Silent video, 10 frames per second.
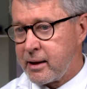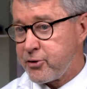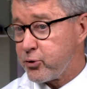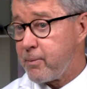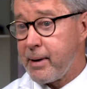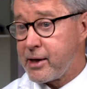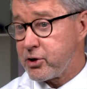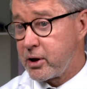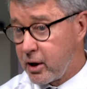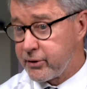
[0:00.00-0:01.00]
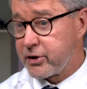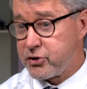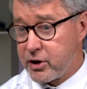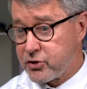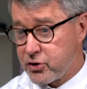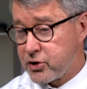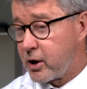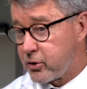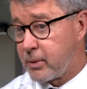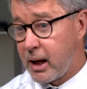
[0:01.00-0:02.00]
it's really based on other diseases and
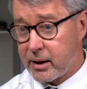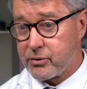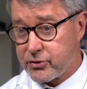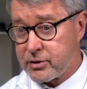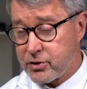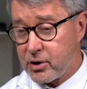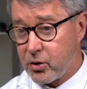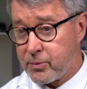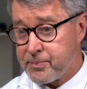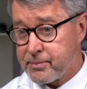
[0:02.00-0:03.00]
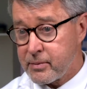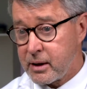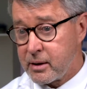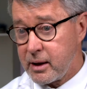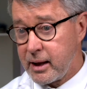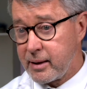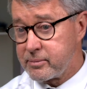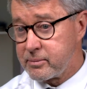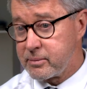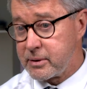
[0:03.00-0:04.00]
other models, and so
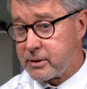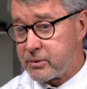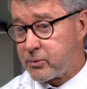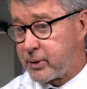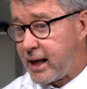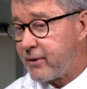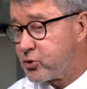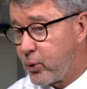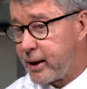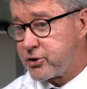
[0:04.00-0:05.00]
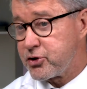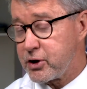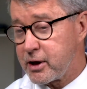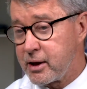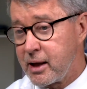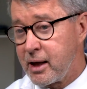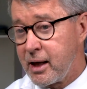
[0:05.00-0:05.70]
um, we have to wait and see.